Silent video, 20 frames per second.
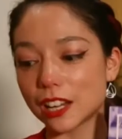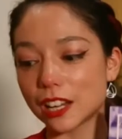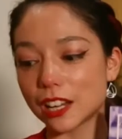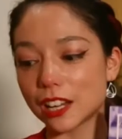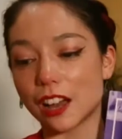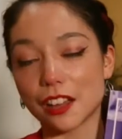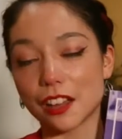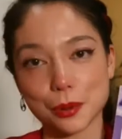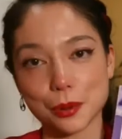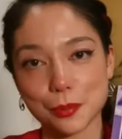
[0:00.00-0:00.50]

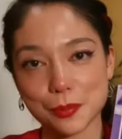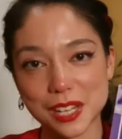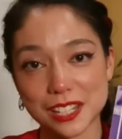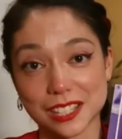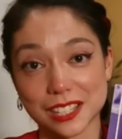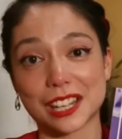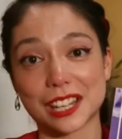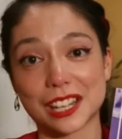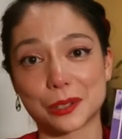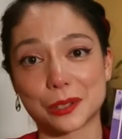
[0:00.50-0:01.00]
other woman
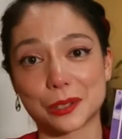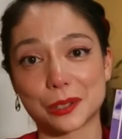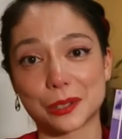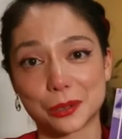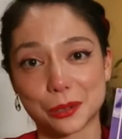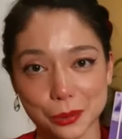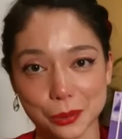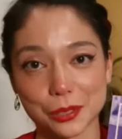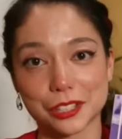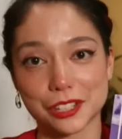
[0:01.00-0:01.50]
is like
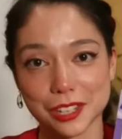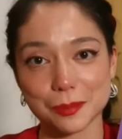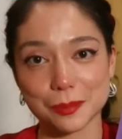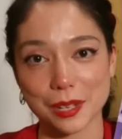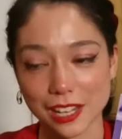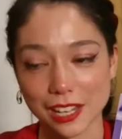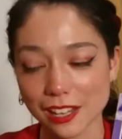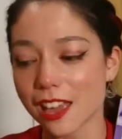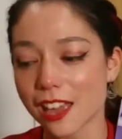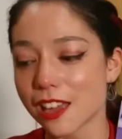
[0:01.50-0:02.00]
cooler than
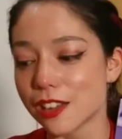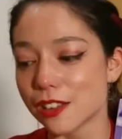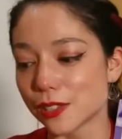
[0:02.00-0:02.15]
me.